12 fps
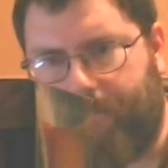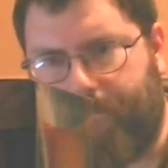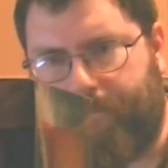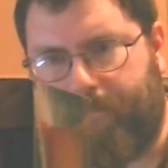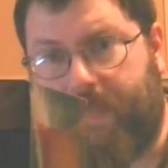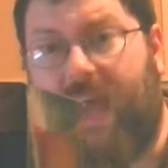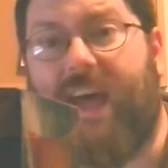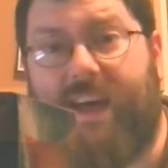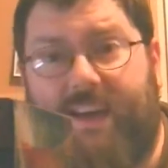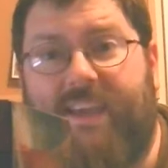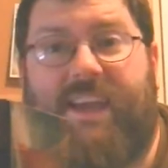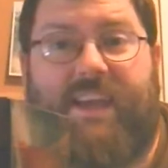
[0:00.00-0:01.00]
That
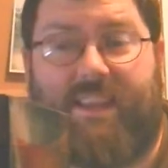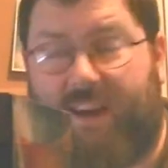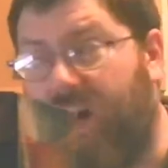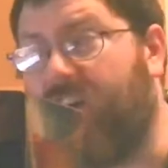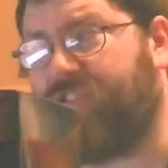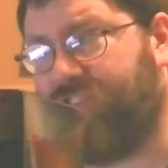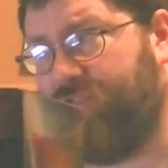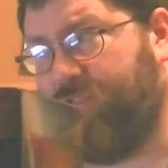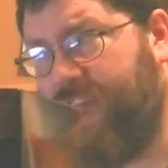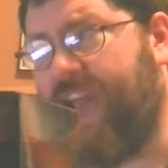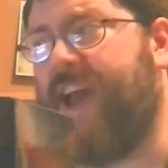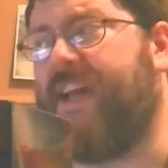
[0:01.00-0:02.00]
again also
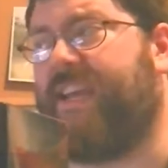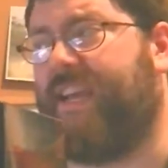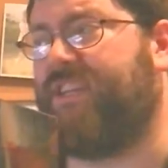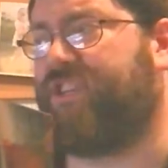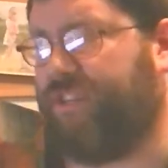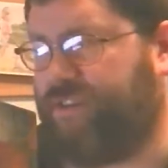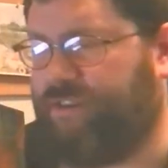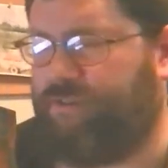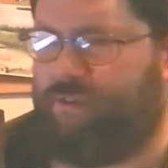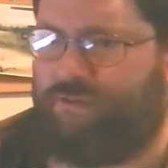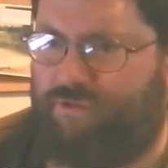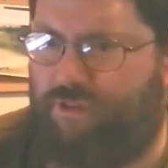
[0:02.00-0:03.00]
had a shitload of
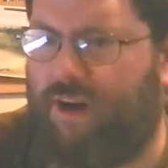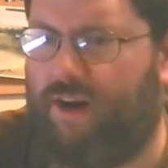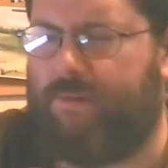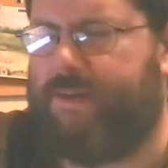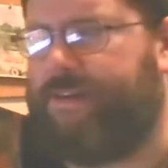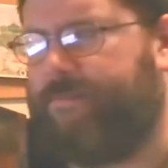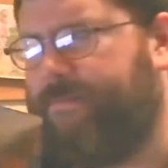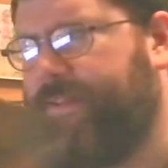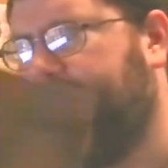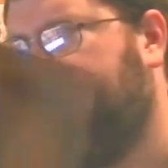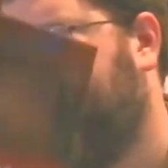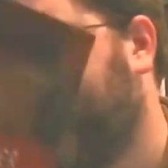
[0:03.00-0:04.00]
drama.
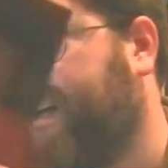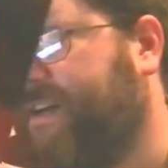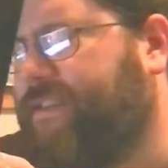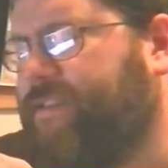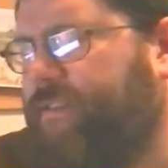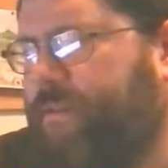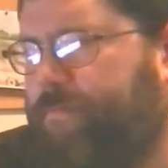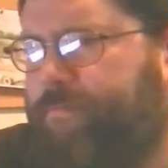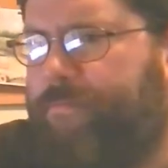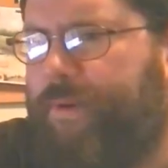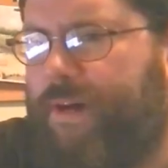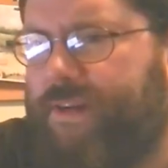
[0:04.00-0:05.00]
So the
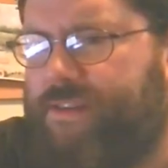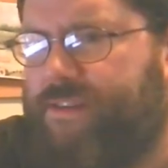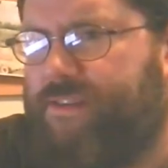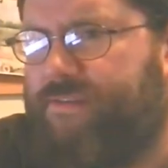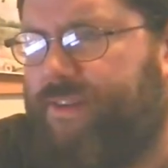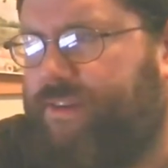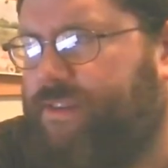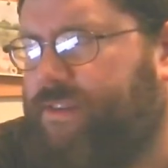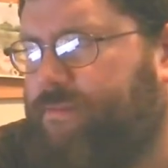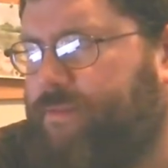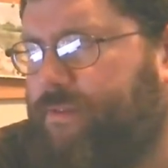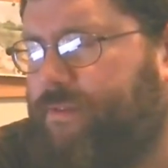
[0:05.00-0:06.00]
box is very
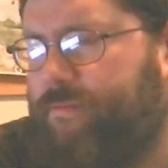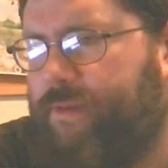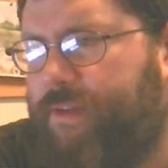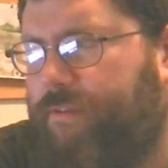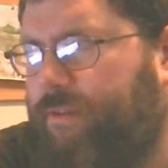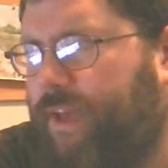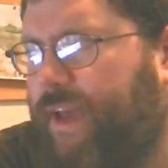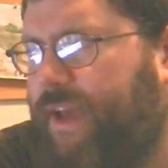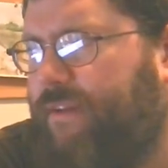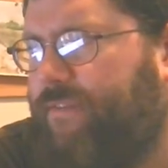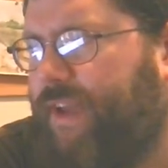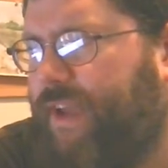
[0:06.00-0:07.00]
simple, and we don't have
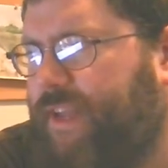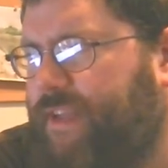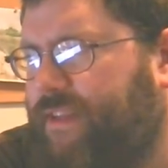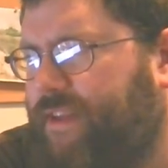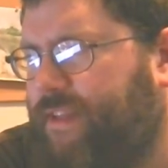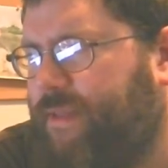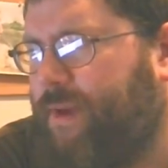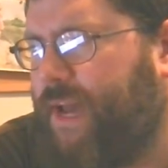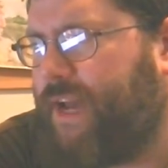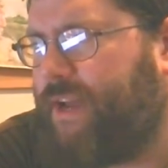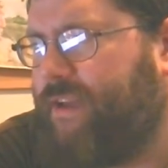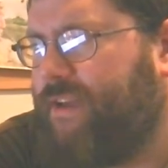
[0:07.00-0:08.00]
anything on the back.
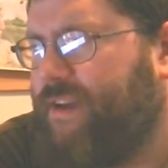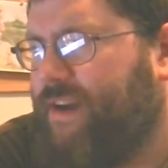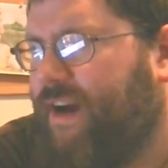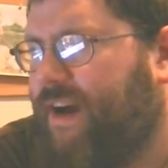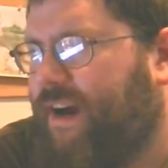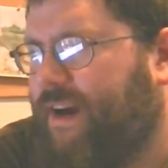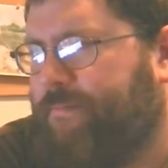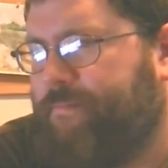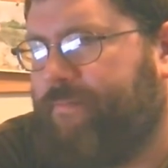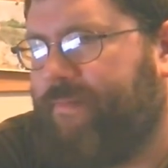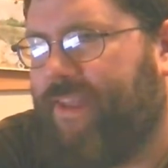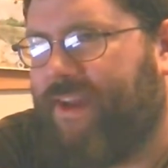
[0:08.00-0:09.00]
I
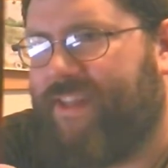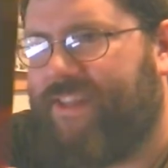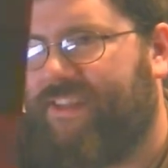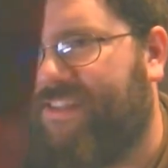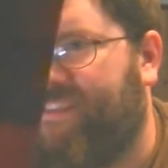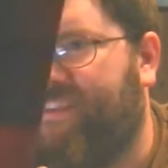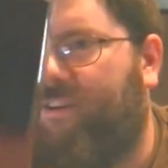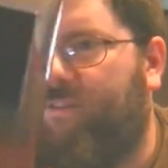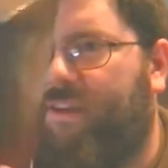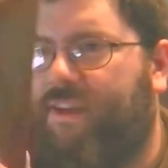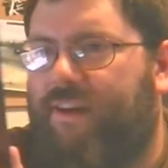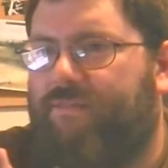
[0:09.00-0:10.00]
think this is going
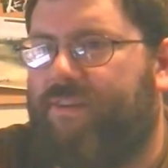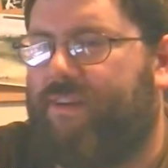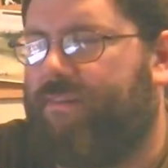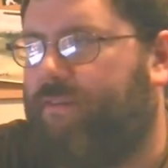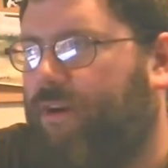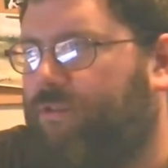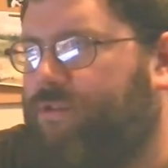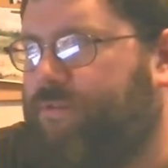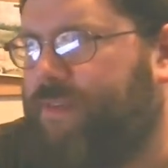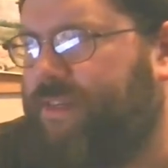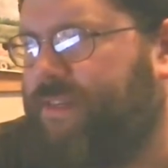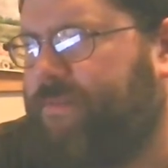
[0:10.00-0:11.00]
kind of a
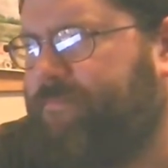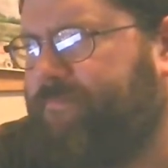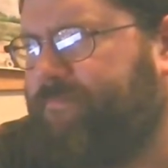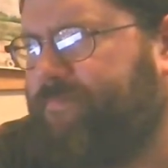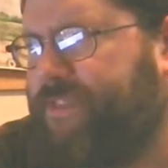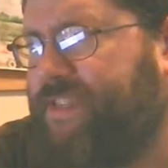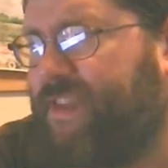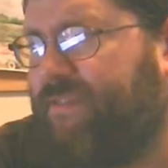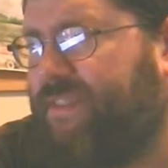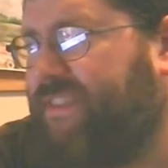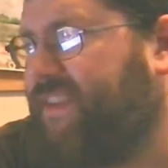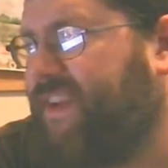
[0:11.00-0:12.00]
Ultima
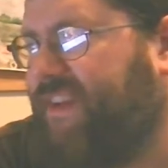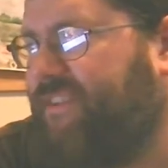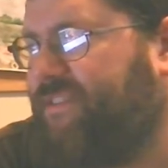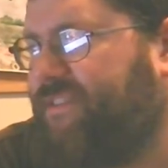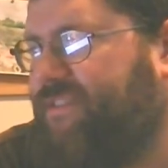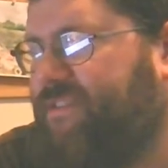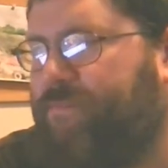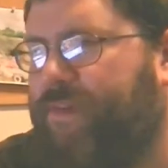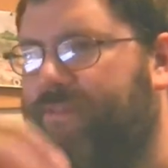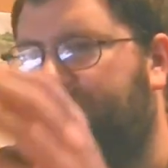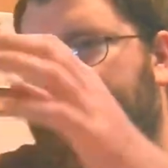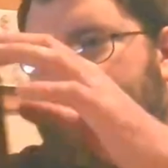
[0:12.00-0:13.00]
7 kind of look, just being
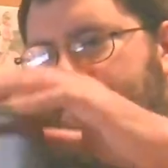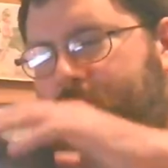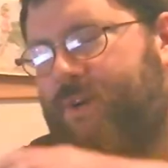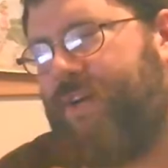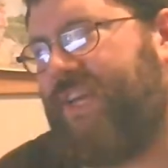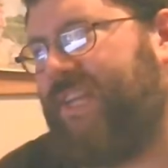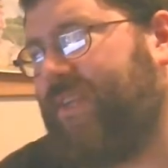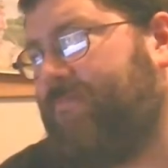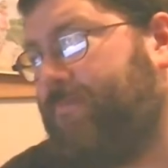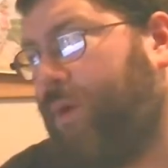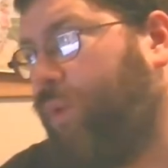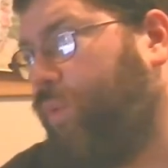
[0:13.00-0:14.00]
very plain and
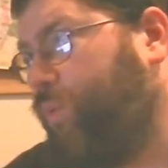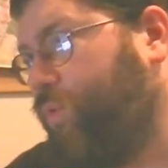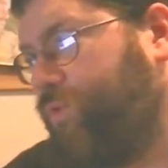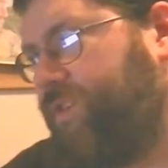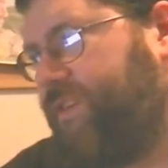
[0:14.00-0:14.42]
mold.